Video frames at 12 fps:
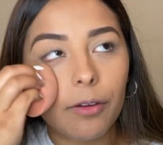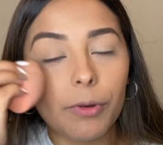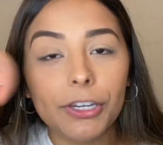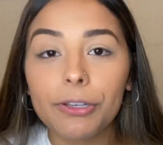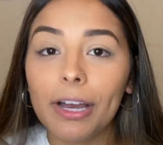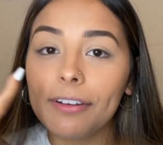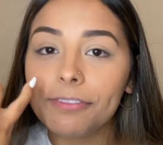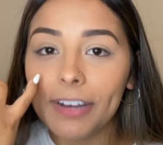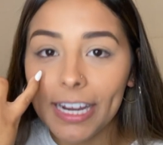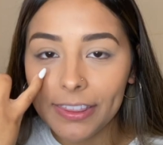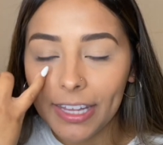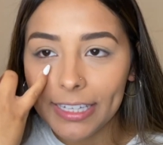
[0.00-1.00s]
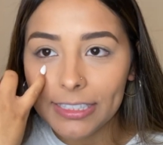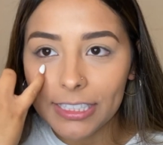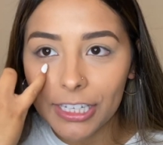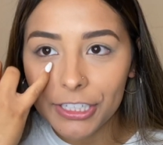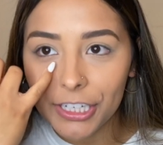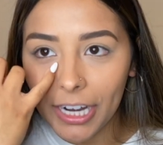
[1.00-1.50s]
When you have fine lines
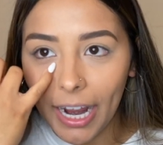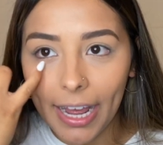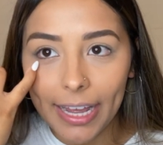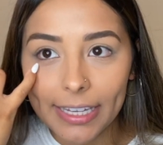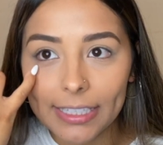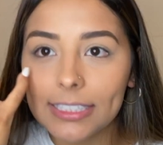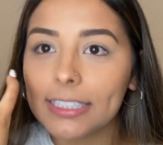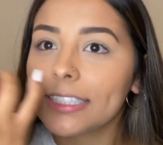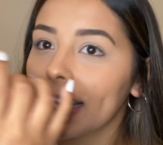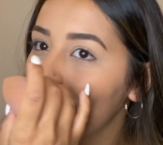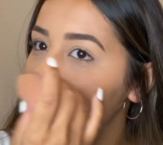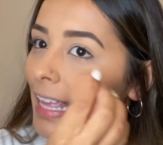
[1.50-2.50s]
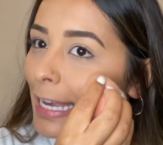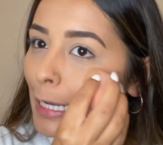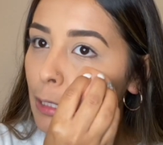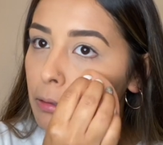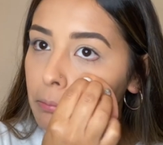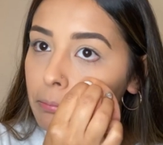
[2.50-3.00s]
under your eyes,
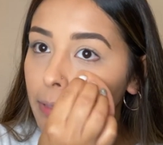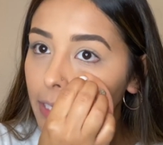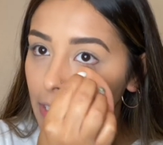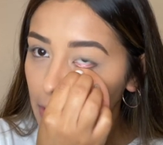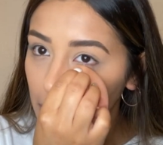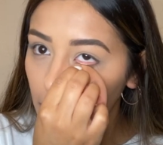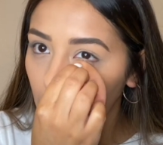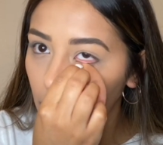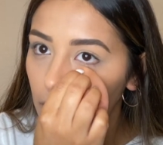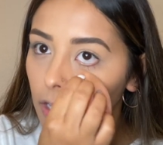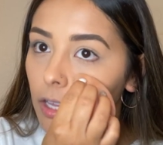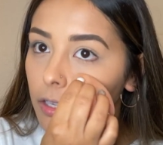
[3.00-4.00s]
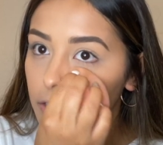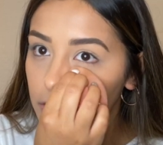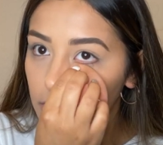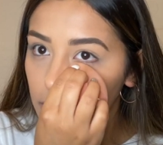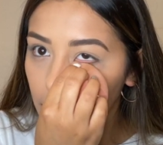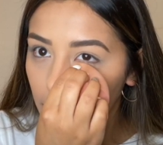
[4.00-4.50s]
like me,
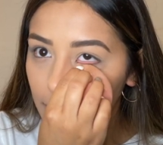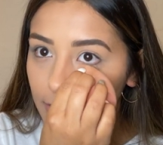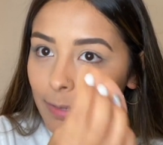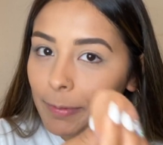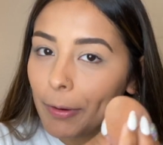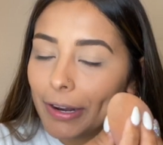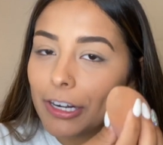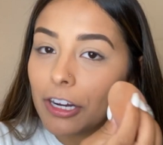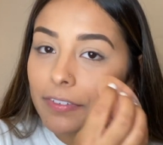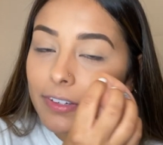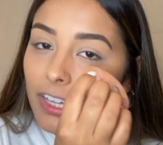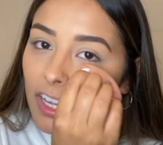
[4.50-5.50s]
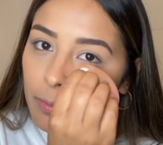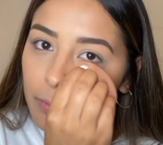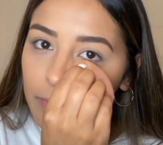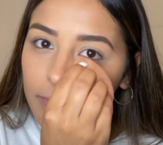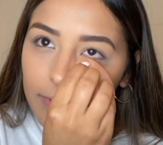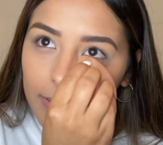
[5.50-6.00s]
you want to keep going over
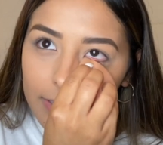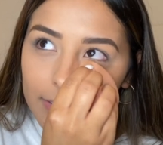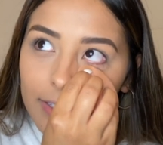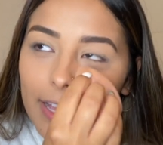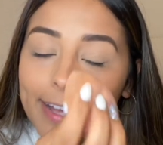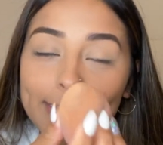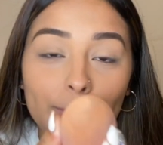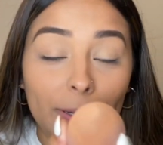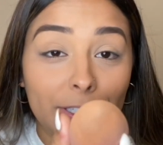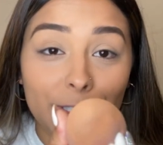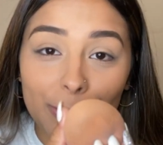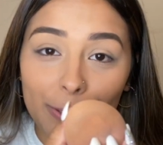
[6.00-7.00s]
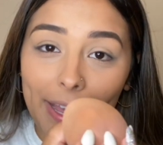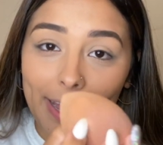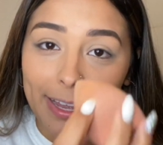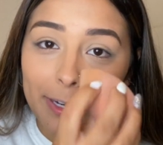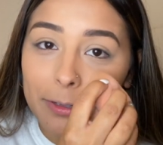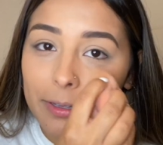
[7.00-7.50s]
them as much as you
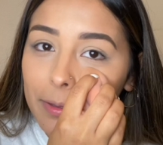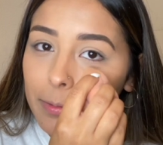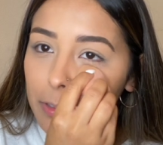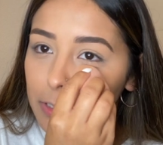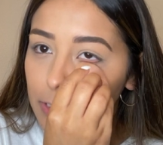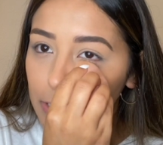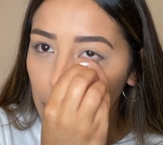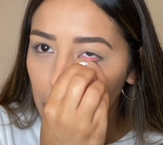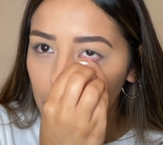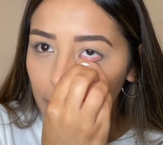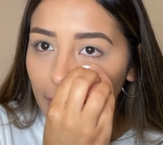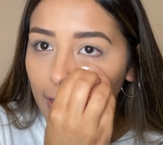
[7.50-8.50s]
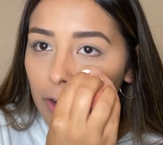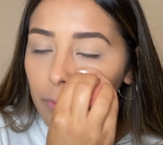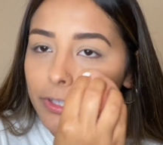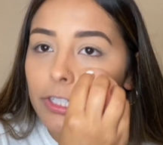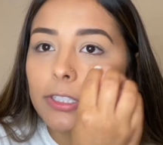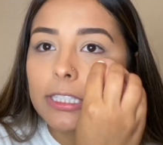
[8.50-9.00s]
can so that
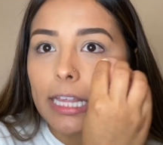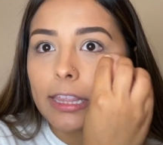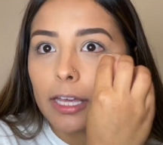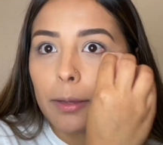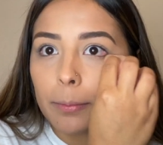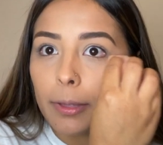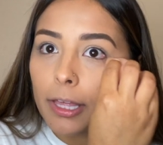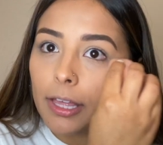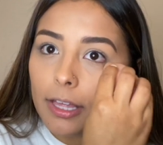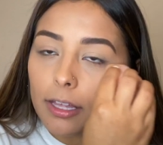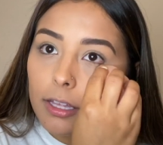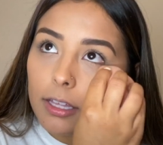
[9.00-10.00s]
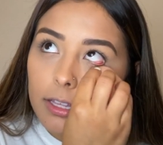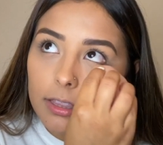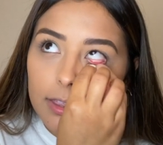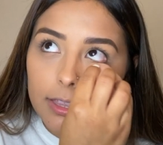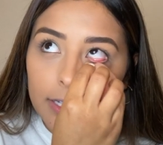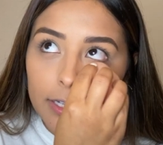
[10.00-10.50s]
when you set them,
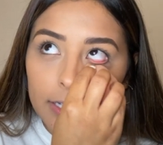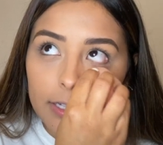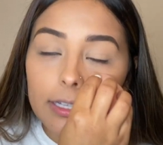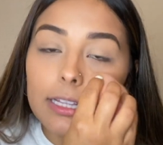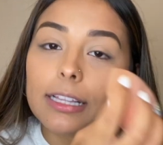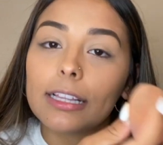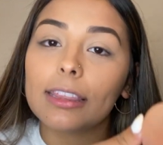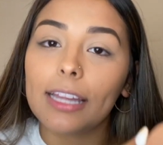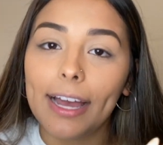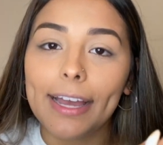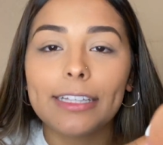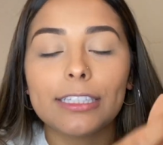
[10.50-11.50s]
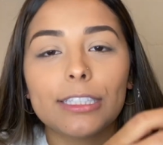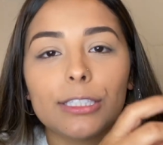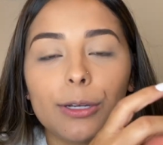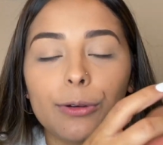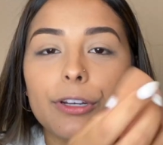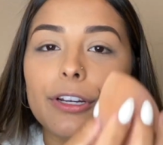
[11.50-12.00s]
the lines don't